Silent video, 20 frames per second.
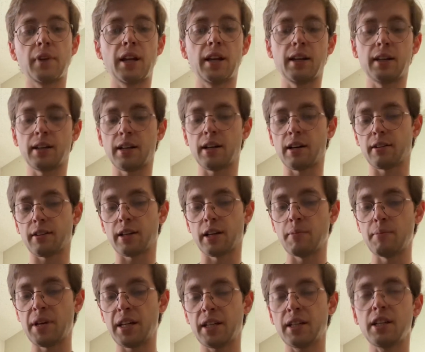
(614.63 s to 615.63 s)
And how can I
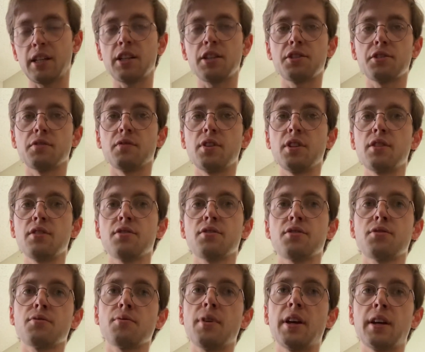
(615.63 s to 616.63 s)
make each of these
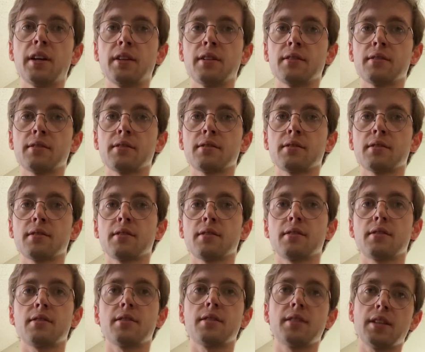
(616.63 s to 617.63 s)
strings
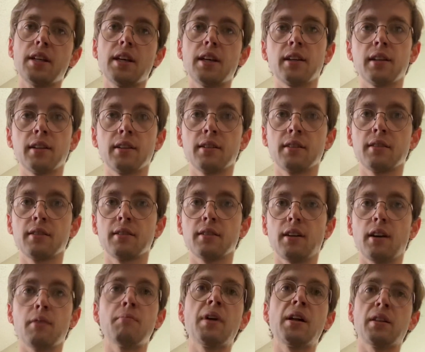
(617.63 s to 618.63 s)
sing
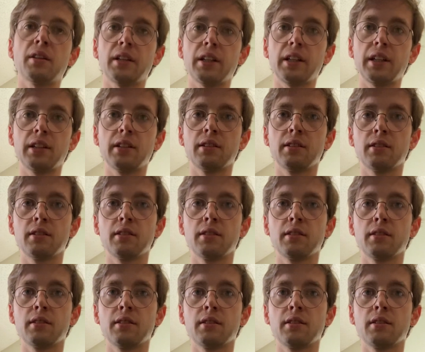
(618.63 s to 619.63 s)
a melody?
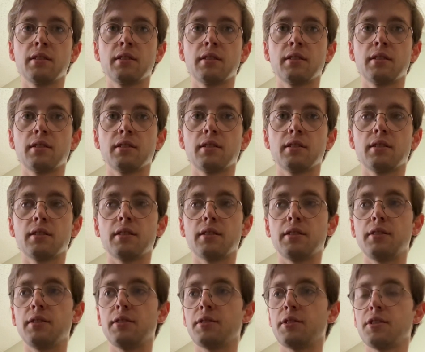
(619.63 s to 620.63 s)

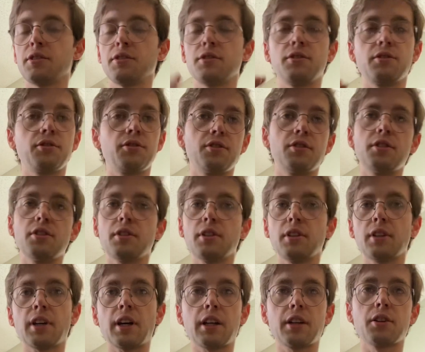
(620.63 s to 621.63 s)
you can
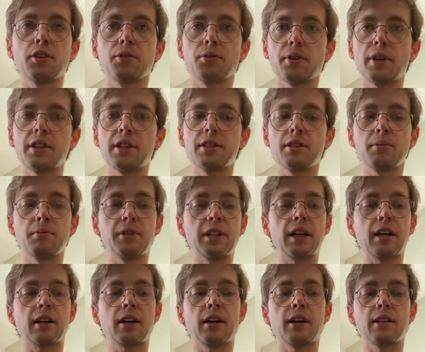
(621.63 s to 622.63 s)
kind of go crazy with
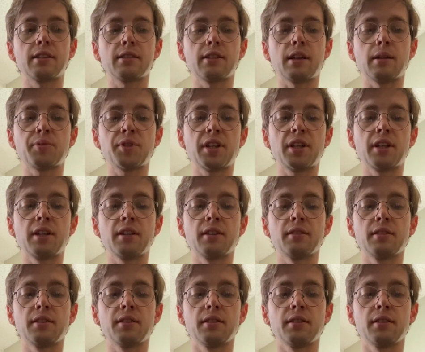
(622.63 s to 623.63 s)
that concept, and
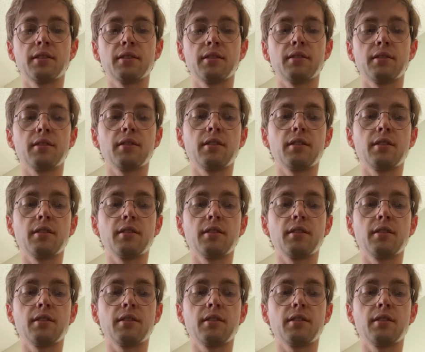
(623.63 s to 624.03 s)
the